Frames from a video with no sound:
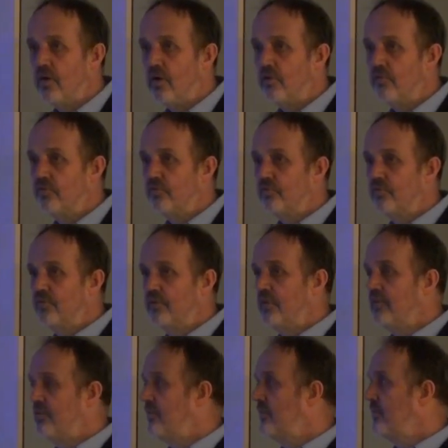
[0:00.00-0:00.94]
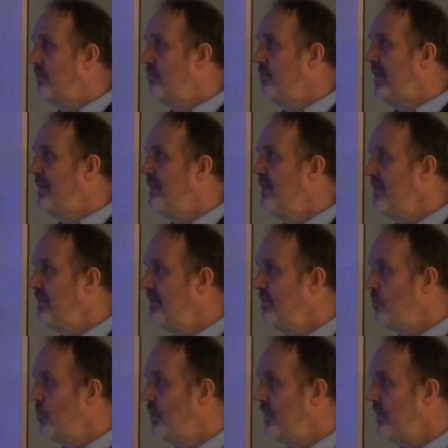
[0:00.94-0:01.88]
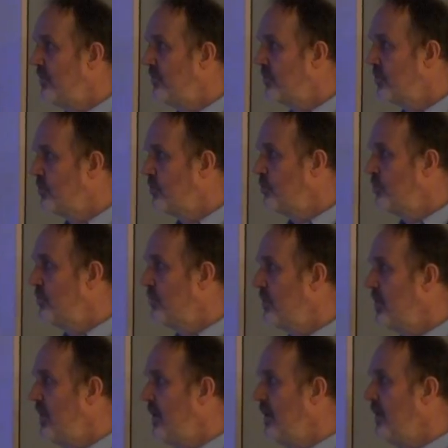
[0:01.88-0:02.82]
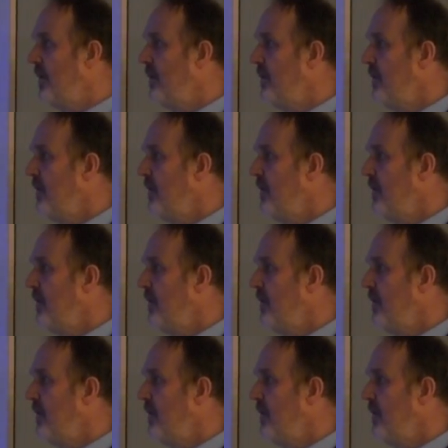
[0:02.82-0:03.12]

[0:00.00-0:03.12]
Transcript: of this spending where it's good. Um,